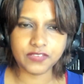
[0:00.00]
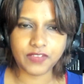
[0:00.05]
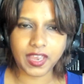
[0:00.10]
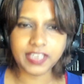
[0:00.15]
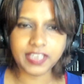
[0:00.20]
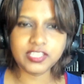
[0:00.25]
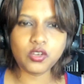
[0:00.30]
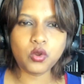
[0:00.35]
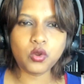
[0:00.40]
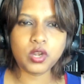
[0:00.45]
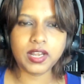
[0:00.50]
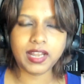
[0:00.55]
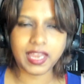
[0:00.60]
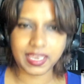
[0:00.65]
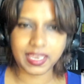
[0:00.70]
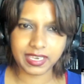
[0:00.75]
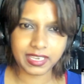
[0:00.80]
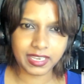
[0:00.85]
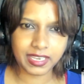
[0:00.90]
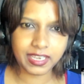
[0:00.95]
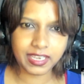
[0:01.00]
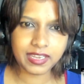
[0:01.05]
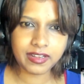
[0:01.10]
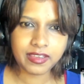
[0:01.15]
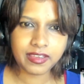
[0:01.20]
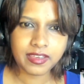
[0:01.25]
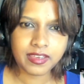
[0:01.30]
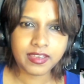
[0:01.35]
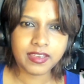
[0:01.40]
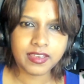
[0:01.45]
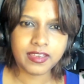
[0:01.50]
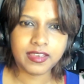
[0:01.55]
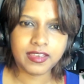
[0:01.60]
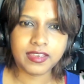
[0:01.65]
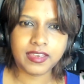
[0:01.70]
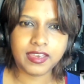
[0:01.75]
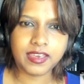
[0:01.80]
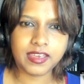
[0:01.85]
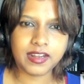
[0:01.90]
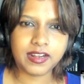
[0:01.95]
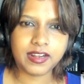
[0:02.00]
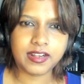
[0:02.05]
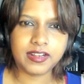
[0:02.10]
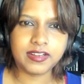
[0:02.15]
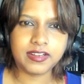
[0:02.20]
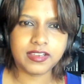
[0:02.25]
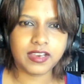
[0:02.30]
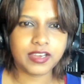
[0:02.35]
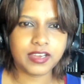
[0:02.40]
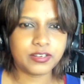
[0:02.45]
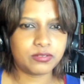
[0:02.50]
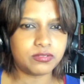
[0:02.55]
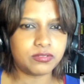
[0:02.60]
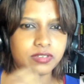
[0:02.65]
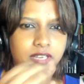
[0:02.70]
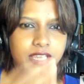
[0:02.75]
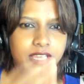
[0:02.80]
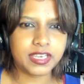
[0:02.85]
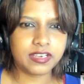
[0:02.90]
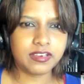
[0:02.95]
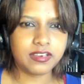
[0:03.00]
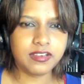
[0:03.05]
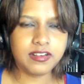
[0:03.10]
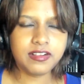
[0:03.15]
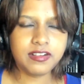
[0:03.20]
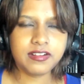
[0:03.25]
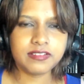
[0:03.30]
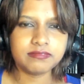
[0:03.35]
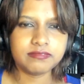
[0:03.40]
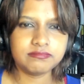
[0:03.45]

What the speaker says: I don't like it. And I don't like her.